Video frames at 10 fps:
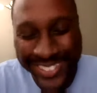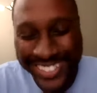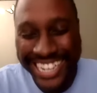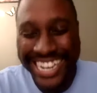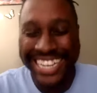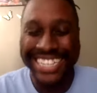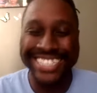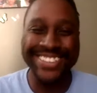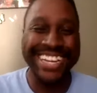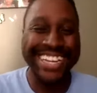Okay. Nuggets right
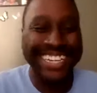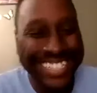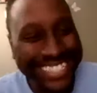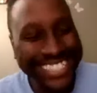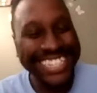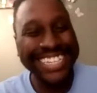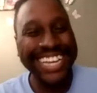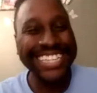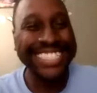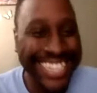here.
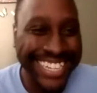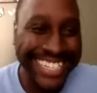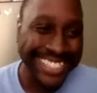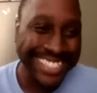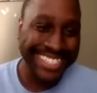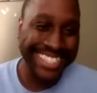DJ Zilla.